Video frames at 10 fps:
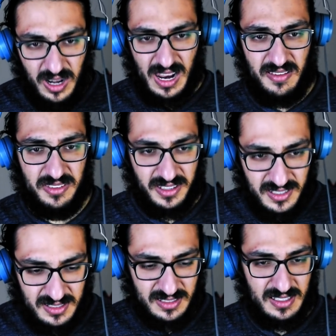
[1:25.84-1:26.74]
Love
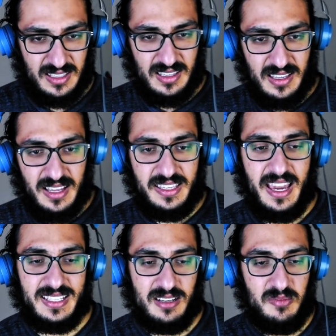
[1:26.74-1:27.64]
this. Yeah,
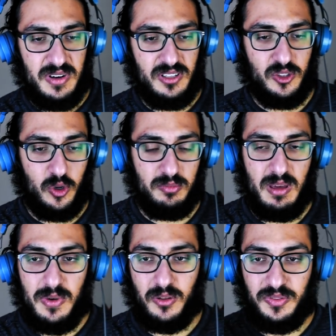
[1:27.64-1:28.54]
guys, I remember you told me
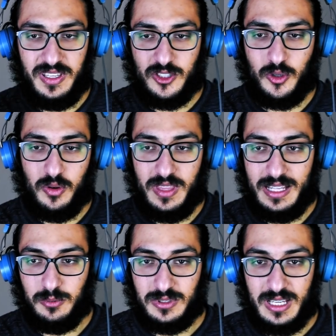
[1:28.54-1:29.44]
about this song
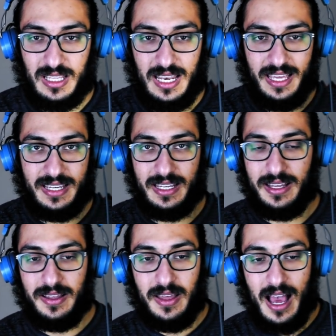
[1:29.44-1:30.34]
that was kind of like
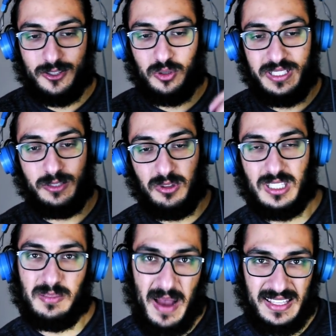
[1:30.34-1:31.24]
associated with
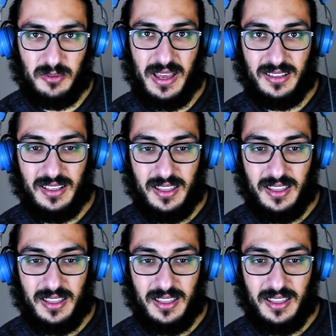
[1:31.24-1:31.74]
Spiderman,